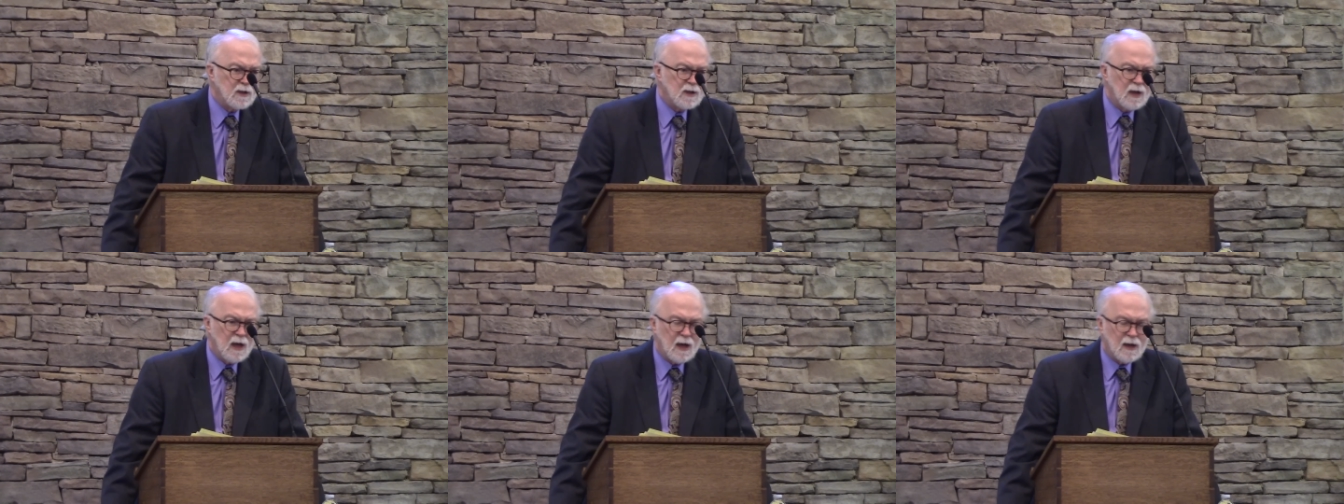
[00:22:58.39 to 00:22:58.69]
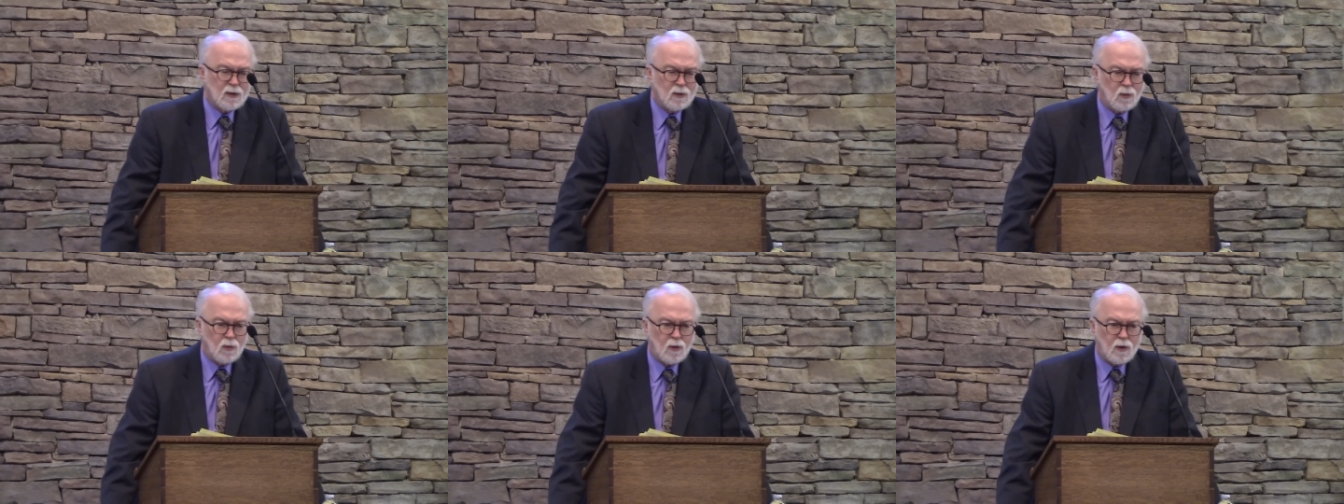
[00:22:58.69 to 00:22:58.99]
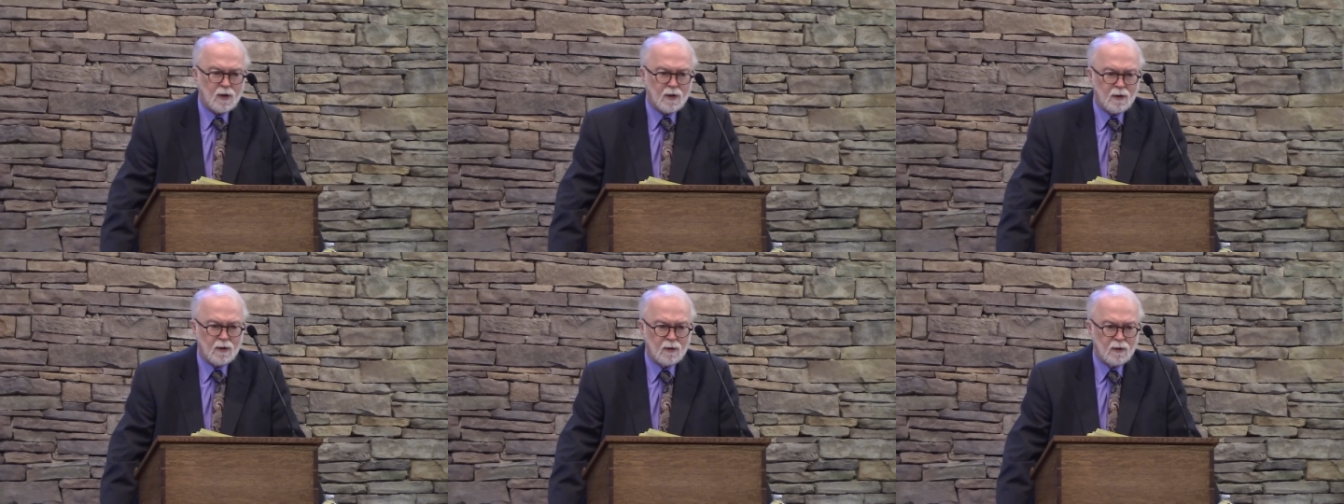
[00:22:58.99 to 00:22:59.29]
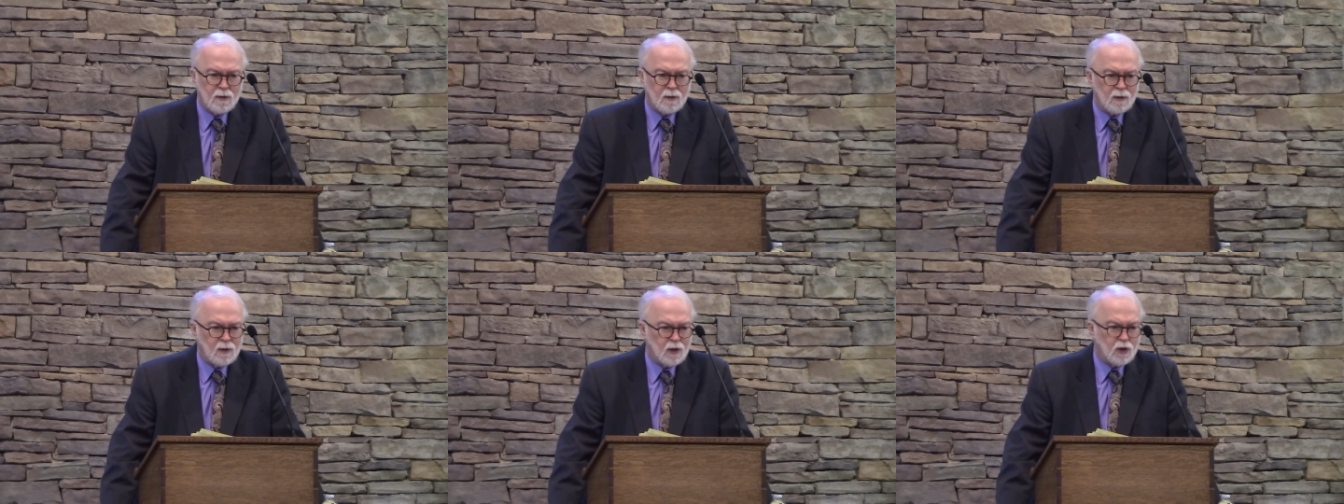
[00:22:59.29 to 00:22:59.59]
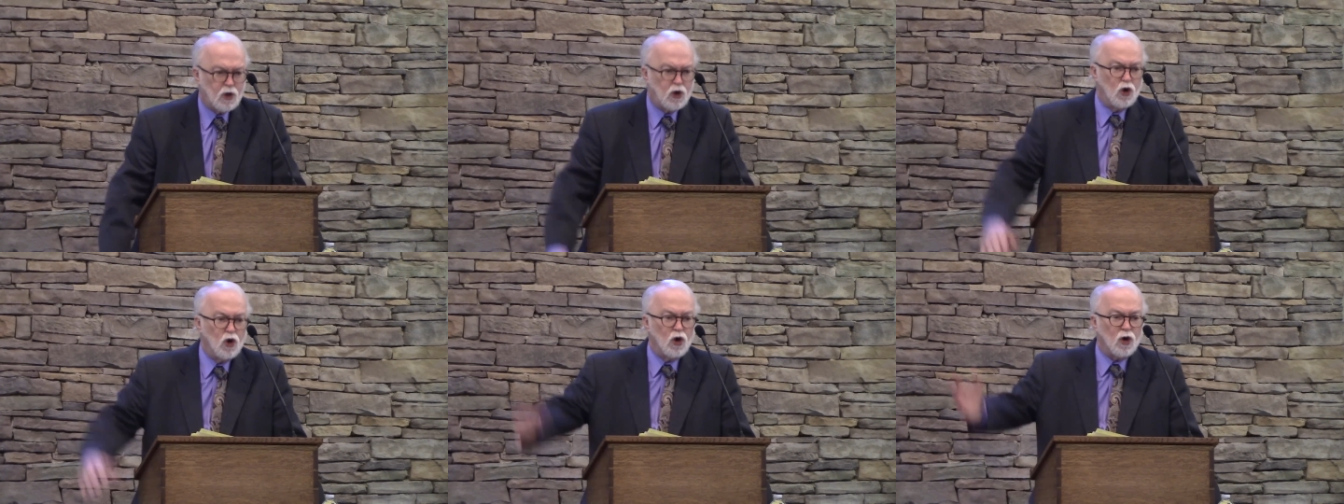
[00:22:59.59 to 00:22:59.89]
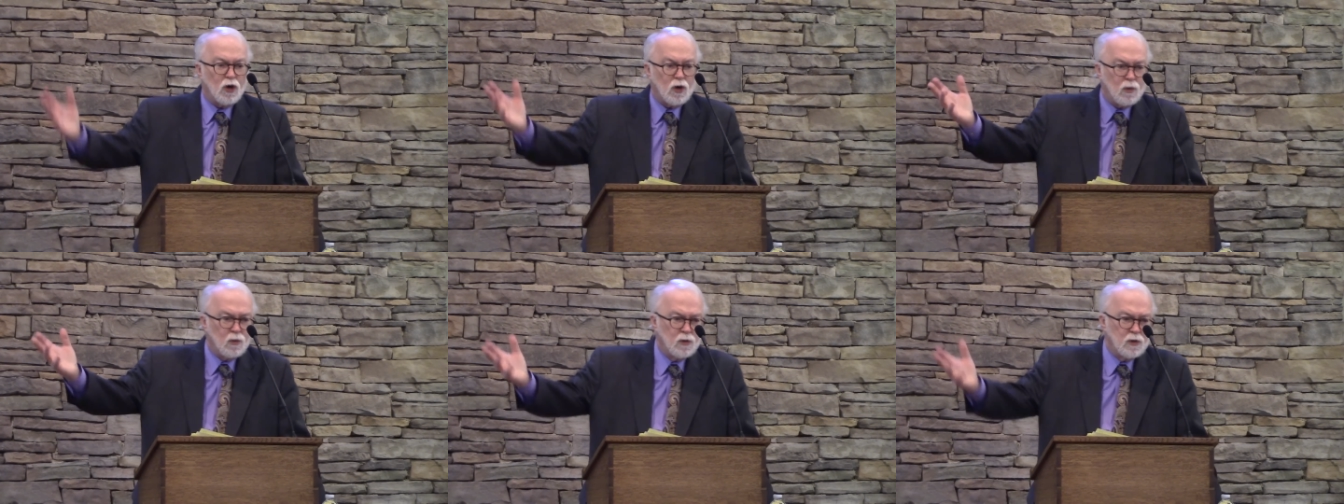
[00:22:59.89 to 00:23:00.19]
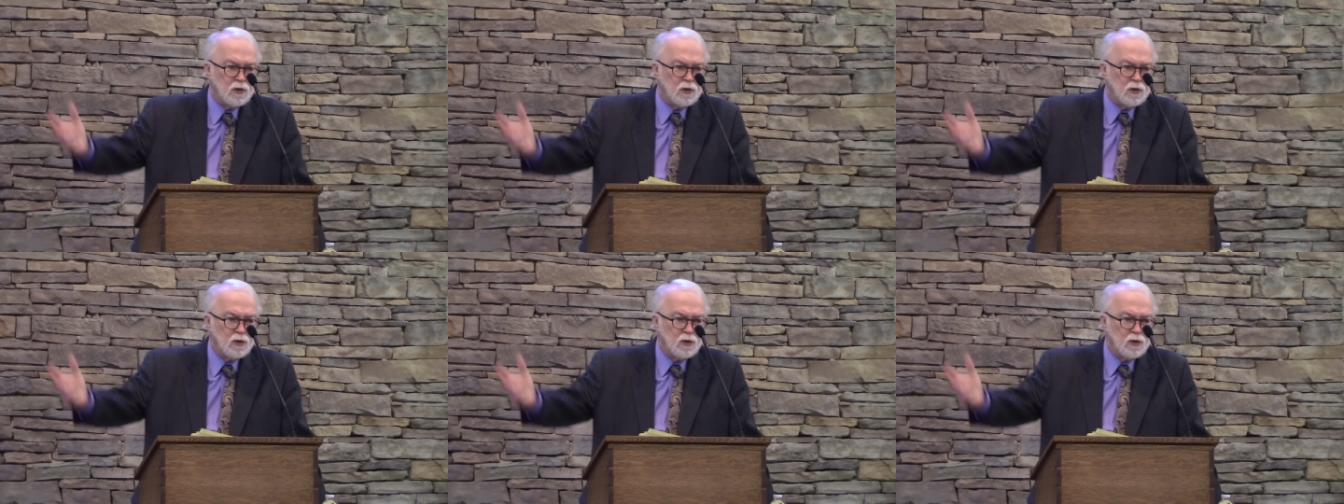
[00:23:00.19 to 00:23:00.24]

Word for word: It's like the water a cook